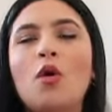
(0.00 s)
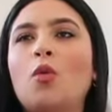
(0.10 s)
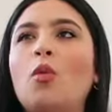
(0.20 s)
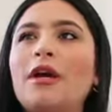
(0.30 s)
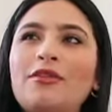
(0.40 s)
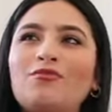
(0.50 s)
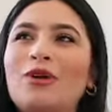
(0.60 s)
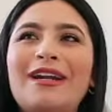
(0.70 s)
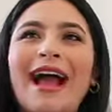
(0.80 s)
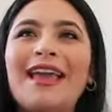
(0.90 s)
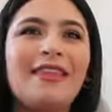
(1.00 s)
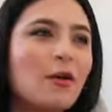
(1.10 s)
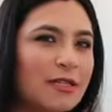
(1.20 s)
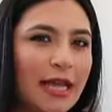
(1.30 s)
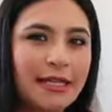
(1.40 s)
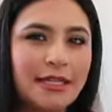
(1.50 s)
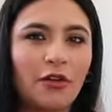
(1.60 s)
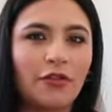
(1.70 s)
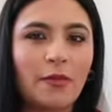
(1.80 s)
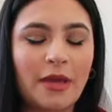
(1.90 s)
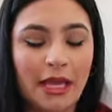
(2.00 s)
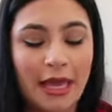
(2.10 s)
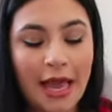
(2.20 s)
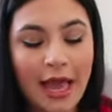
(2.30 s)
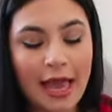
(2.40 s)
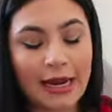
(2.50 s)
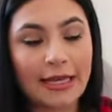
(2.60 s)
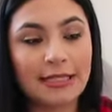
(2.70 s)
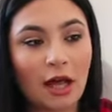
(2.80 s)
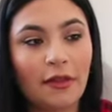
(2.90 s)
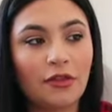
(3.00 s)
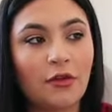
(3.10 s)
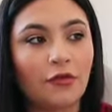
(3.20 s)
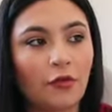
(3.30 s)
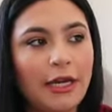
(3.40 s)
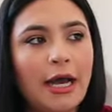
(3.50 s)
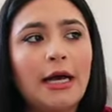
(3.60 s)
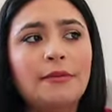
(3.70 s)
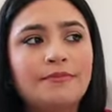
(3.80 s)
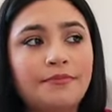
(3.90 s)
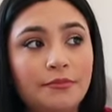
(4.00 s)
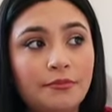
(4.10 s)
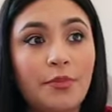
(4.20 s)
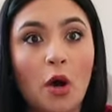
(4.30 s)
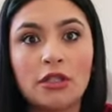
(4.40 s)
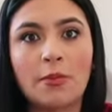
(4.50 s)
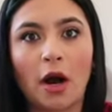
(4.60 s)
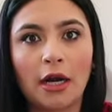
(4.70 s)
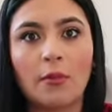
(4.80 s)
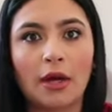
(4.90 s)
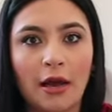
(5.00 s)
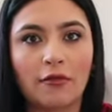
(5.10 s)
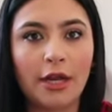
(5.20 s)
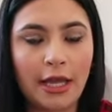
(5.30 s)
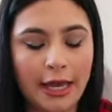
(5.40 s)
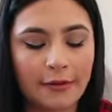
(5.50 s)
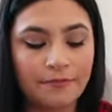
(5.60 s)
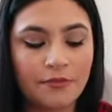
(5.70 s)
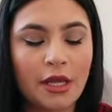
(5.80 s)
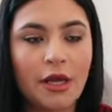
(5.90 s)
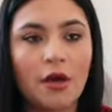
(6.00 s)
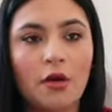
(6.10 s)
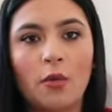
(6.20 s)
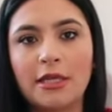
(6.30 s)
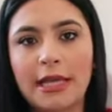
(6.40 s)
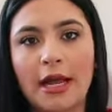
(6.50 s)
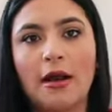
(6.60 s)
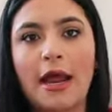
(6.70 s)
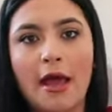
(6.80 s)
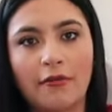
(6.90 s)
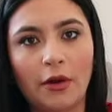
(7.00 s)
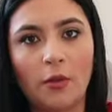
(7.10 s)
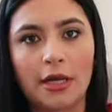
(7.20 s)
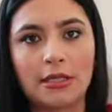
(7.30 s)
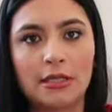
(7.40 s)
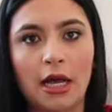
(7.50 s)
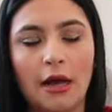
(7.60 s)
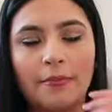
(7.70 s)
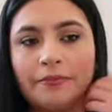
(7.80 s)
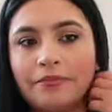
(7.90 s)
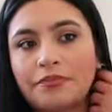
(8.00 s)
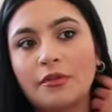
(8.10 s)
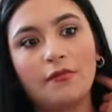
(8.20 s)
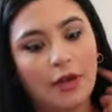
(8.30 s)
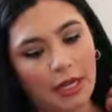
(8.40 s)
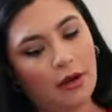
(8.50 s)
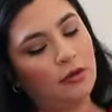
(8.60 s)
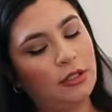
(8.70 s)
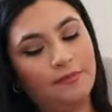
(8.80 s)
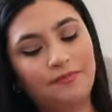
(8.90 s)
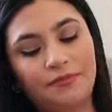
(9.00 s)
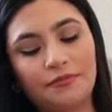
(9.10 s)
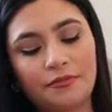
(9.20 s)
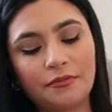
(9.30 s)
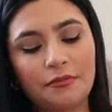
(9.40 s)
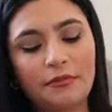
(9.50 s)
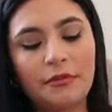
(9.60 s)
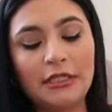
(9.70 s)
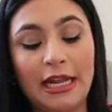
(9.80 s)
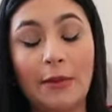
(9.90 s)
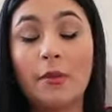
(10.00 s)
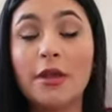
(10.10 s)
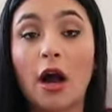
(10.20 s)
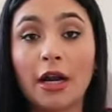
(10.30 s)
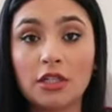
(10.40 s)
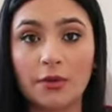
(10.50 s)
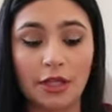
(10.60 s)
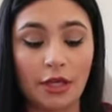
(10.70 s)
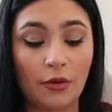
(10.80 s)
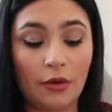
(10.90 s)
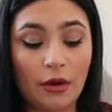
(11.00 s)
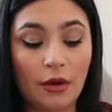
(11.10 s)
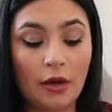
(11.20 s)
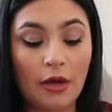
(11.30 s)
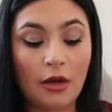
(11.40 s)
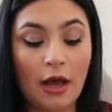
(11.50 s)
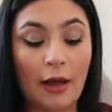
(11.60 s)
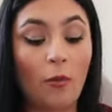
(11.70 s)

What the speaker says: what did I think was ideal for me. And I saw that the Frida postpartum recovery kit was like on everyone's videos. And I'm gonna be honest with you, I